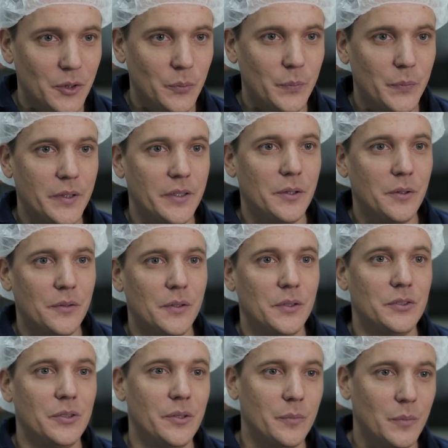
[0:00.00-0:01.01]
install more
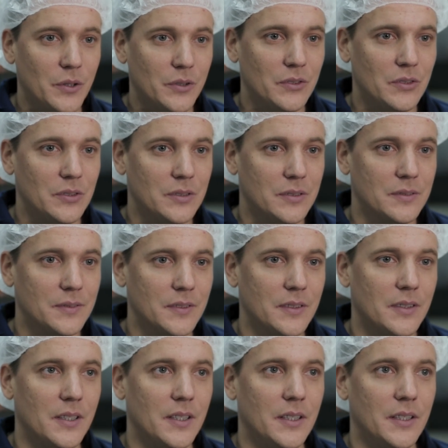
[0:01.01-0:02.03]
universal robots in the
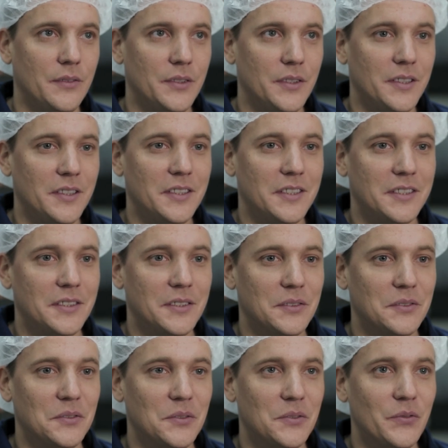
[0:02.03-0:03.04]
future.
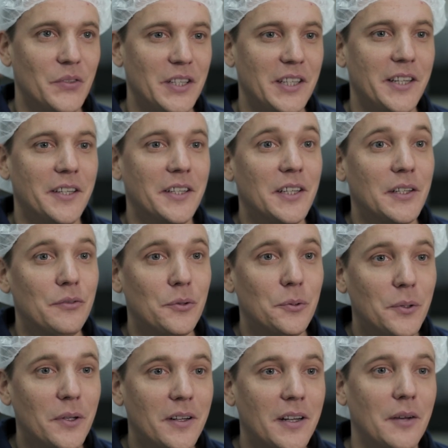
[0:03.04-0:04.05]
We actually want to get rid
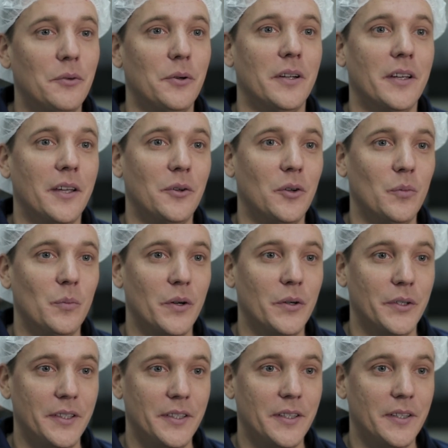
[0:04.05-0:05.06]
of all our
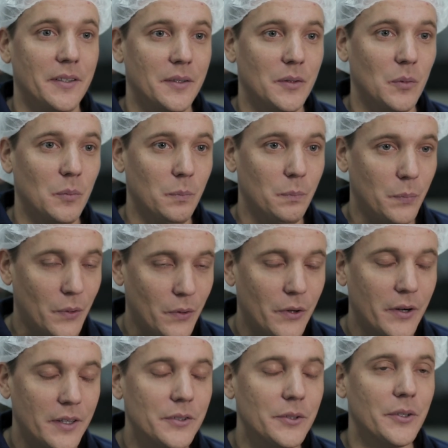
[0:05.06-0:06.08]
carton machines and
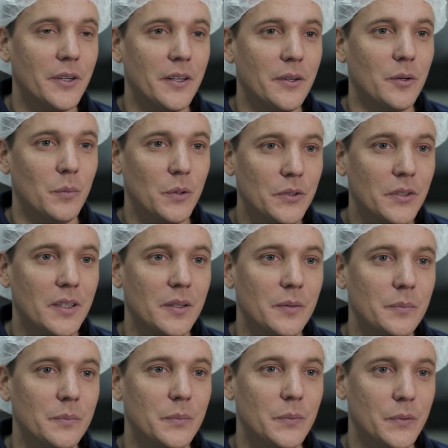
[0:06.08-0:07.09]
only use
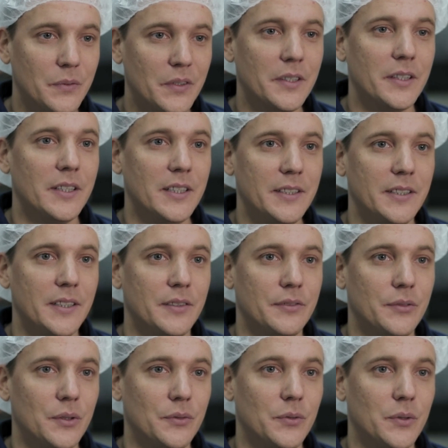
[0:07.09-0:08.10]
robots at each line
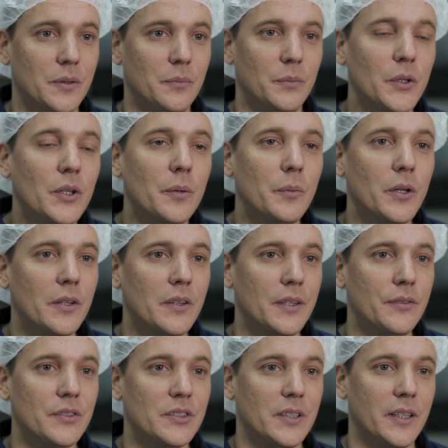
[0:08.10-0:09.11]
in order to achieve a
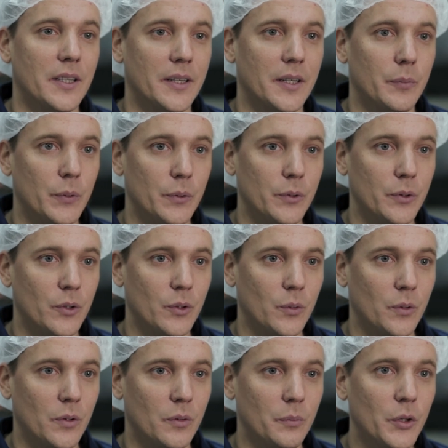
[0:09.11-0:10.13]
much more
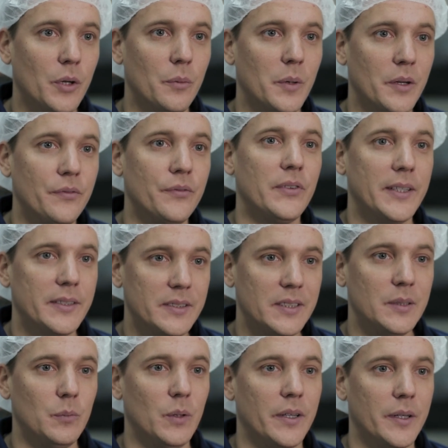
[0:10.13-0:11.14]
reliable and flexible
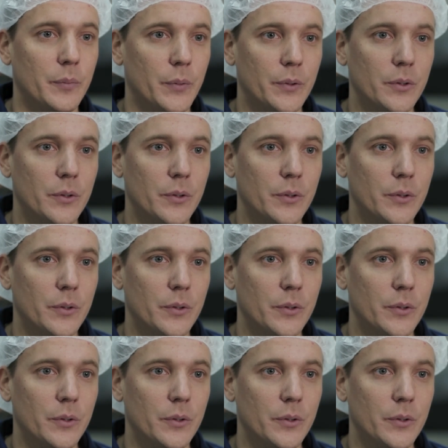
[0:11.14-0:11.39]
production.